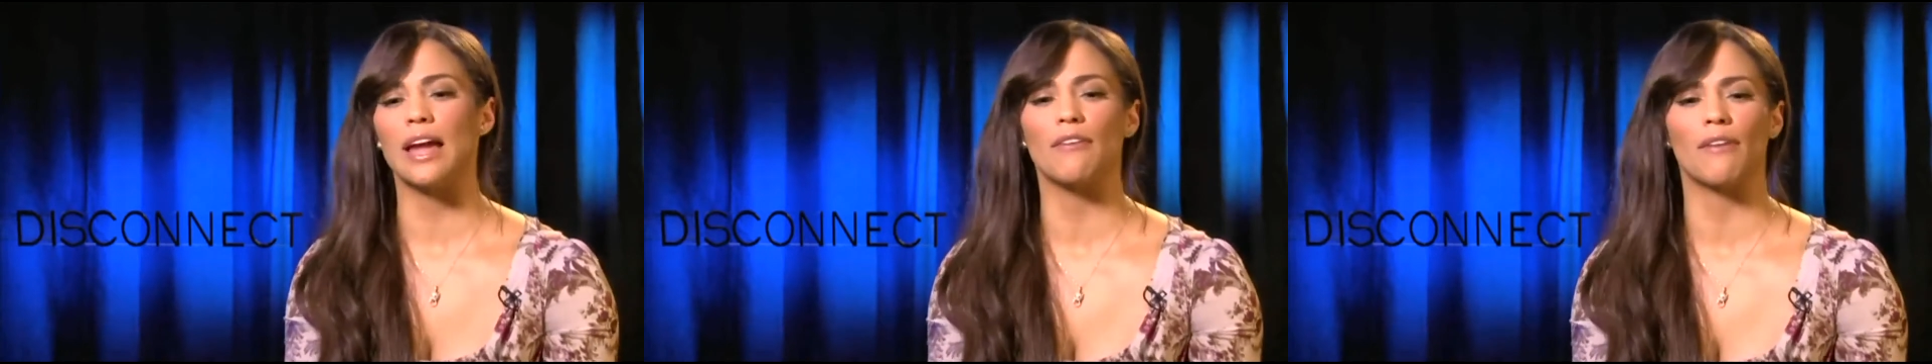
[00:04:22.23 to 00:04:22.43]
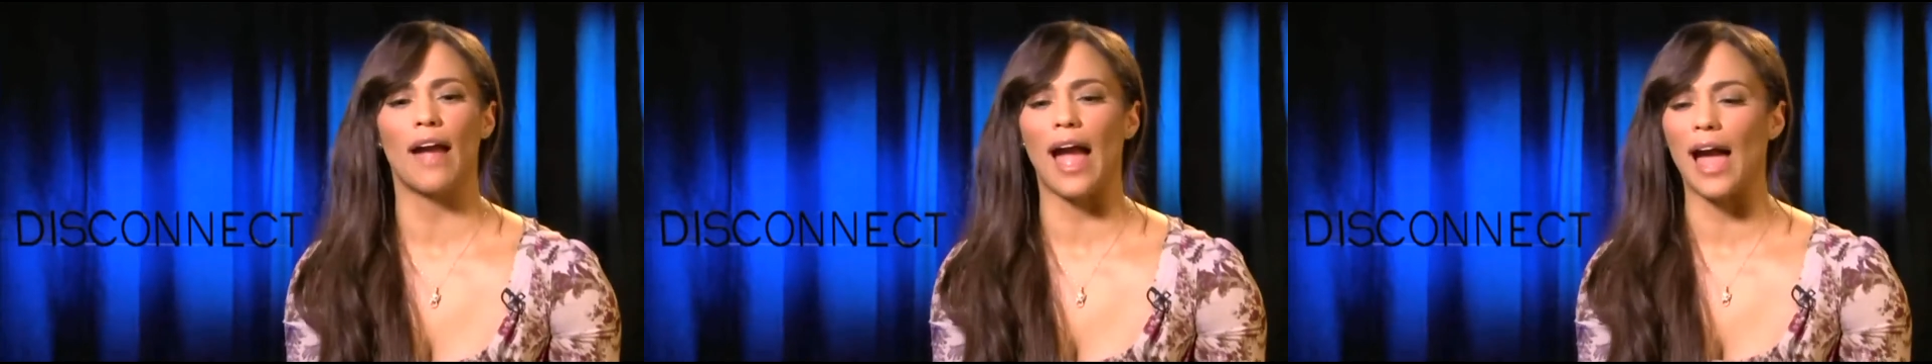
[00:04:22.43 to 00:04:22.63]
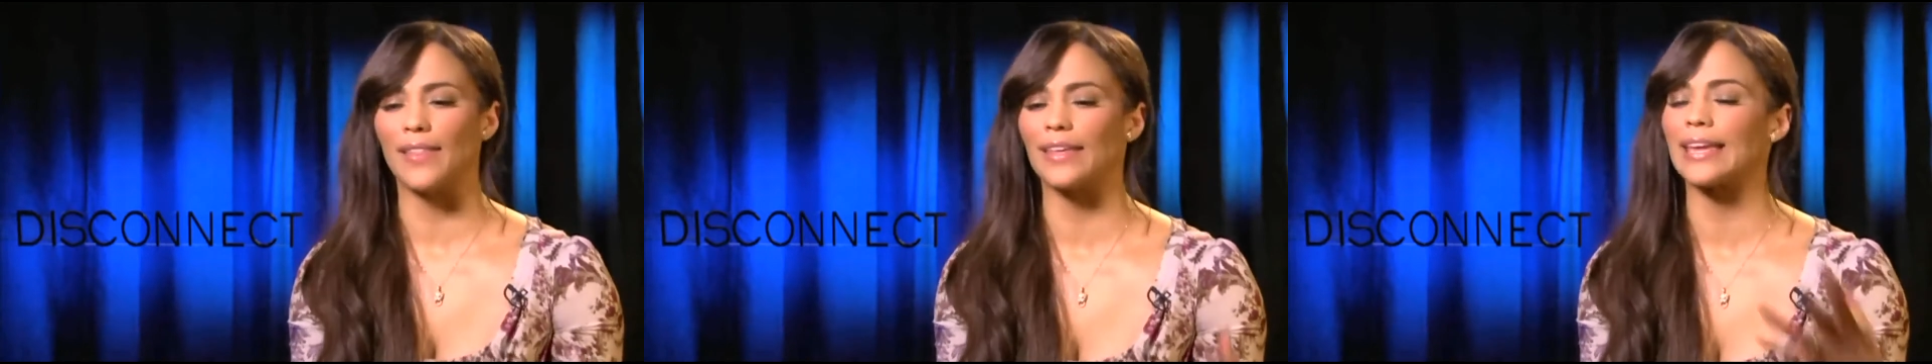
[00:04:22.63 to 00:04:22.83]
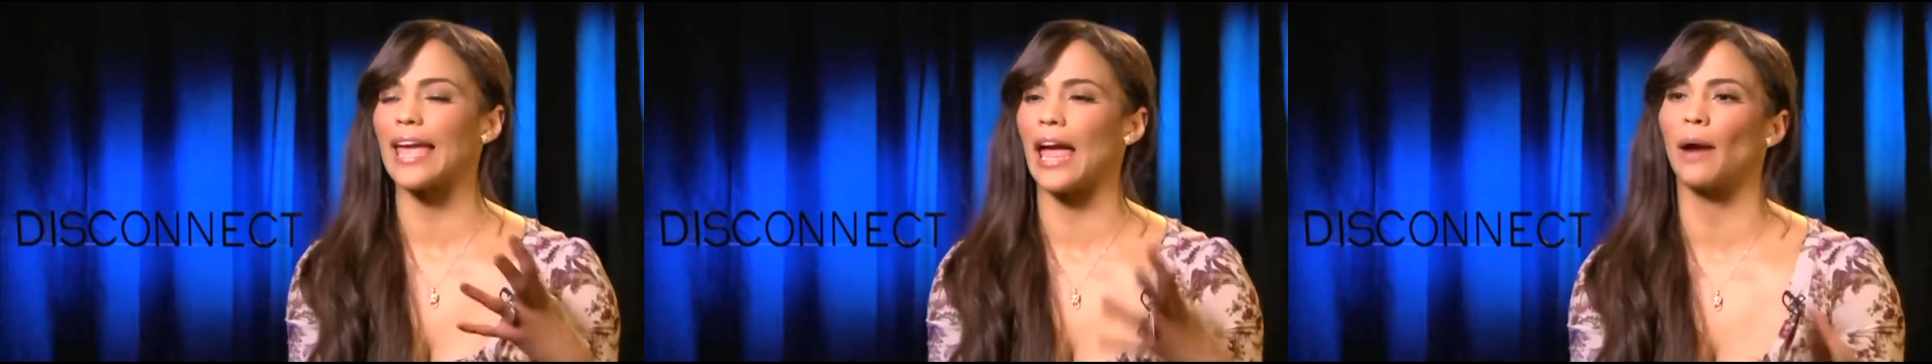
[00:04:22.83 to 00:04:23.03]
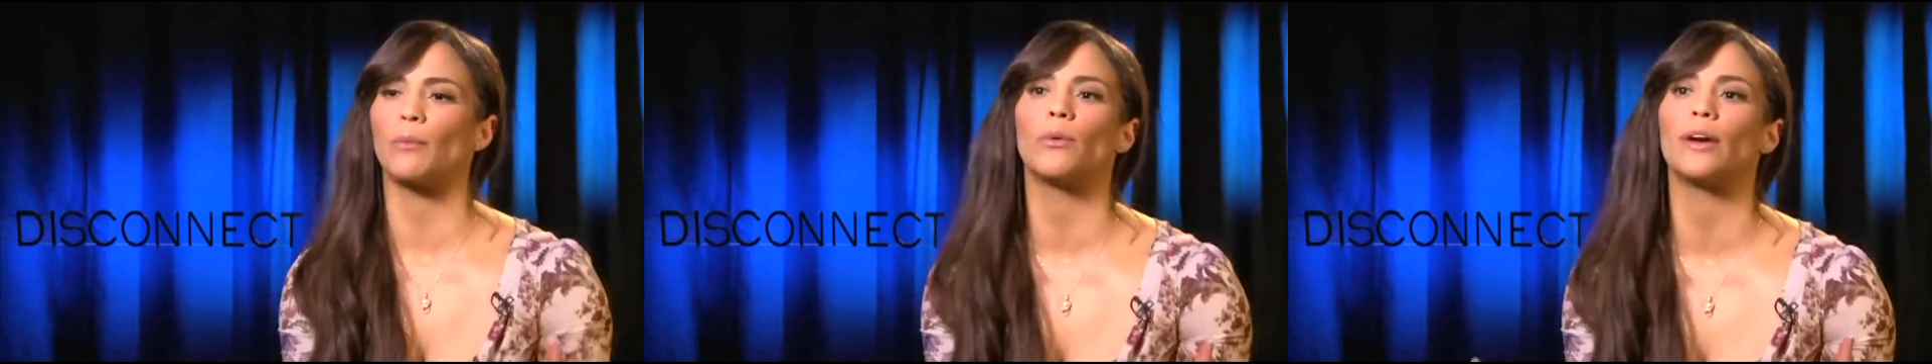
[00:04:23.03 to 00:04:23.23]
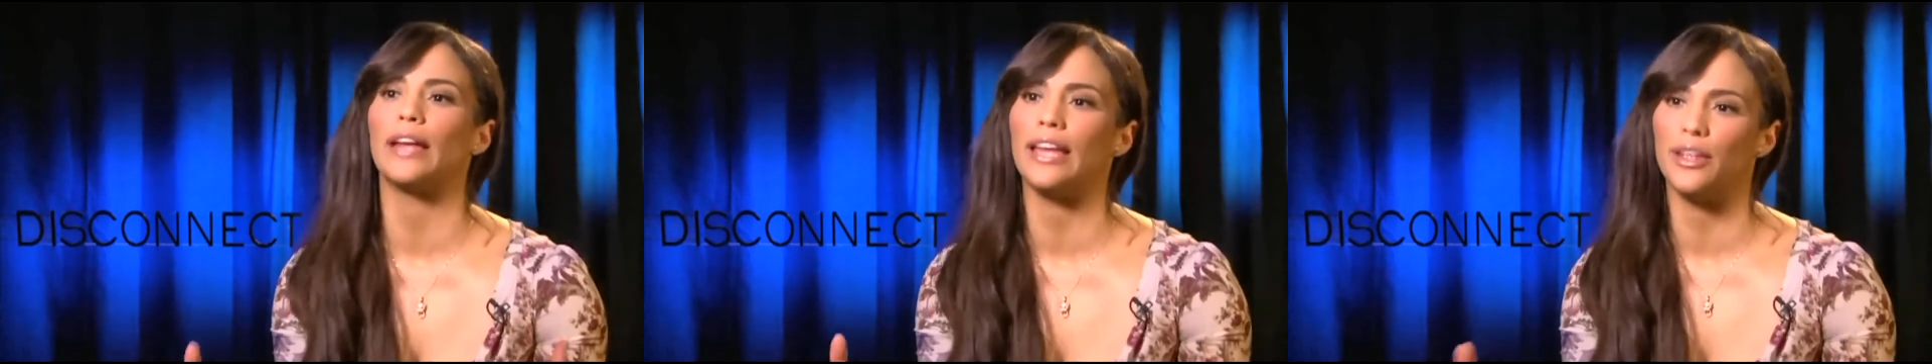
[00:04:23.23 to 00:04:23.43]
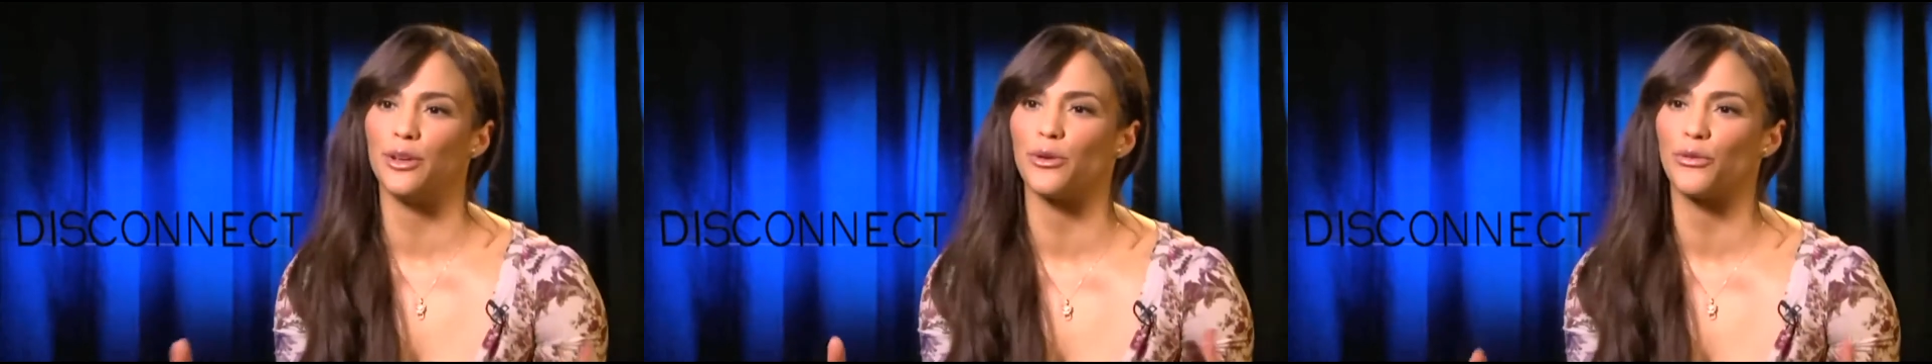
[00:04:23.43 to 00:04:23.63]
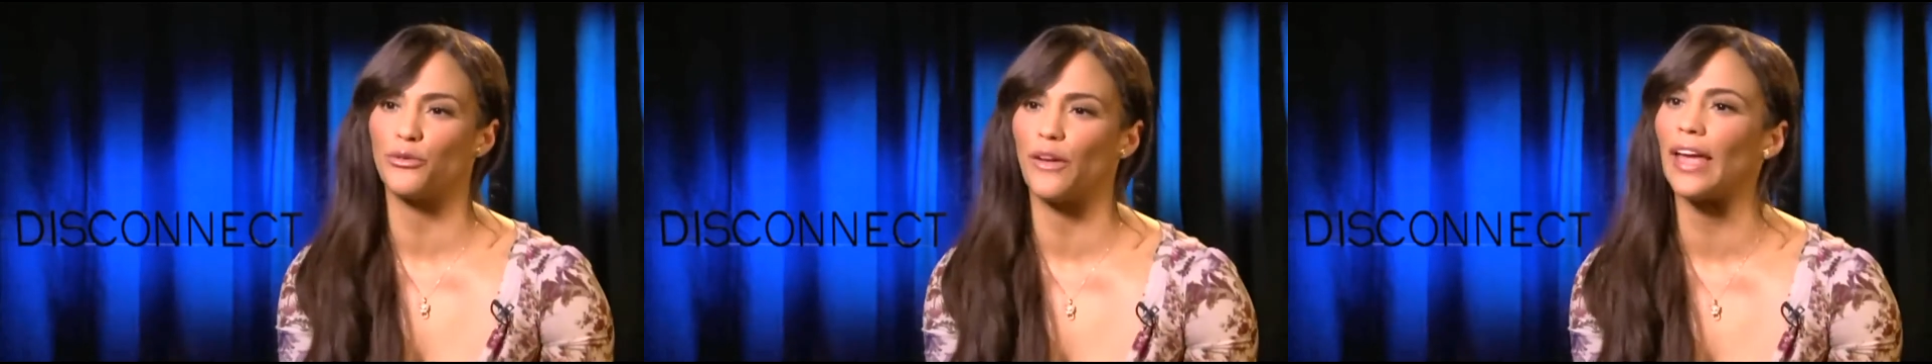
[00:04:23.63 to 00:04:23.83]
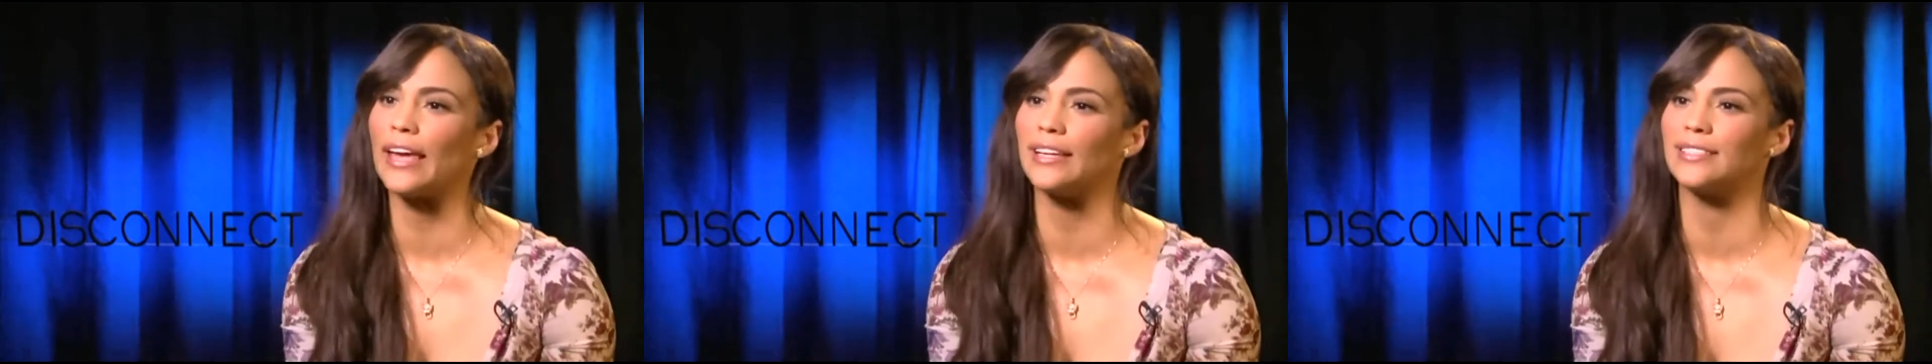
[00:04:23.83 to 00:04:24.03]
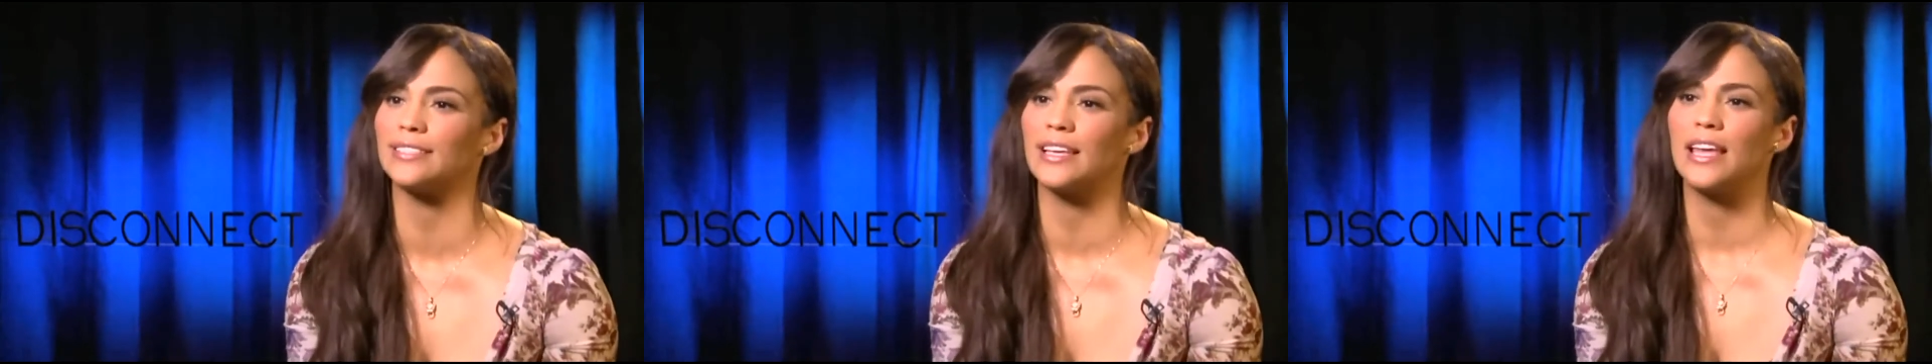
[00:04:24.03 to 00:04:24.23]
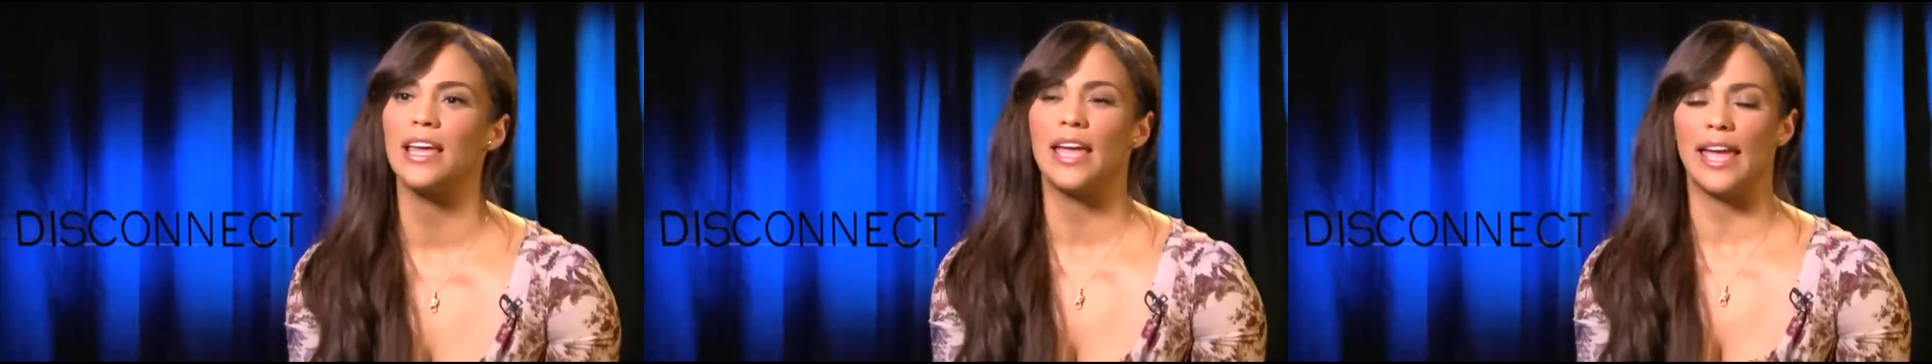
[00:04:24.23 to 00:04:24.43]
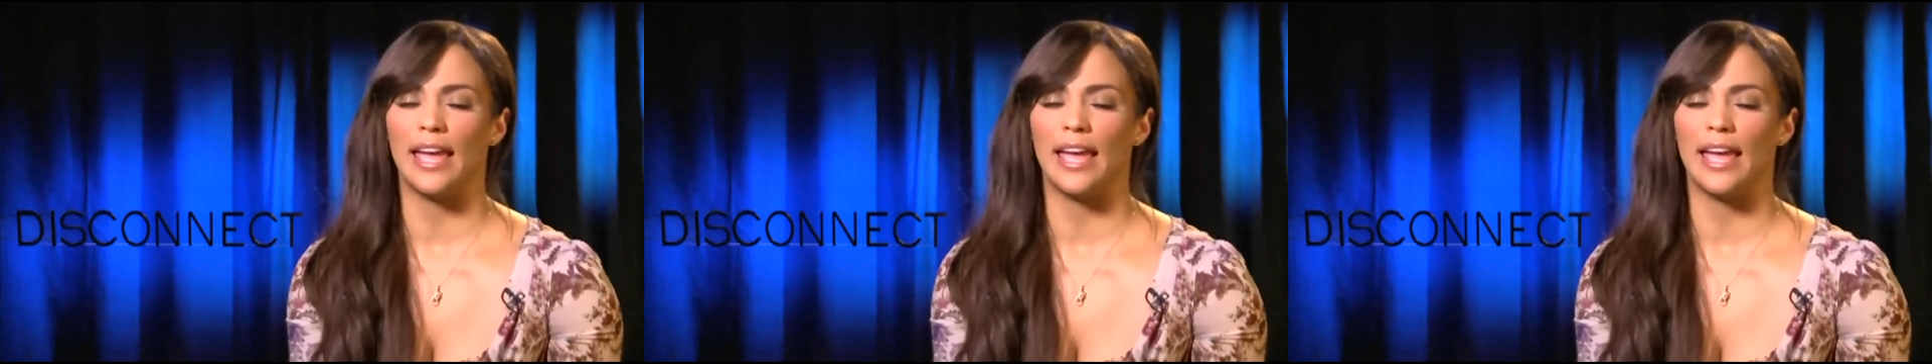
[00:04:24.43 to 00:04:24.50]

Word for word: never had the camera in your face.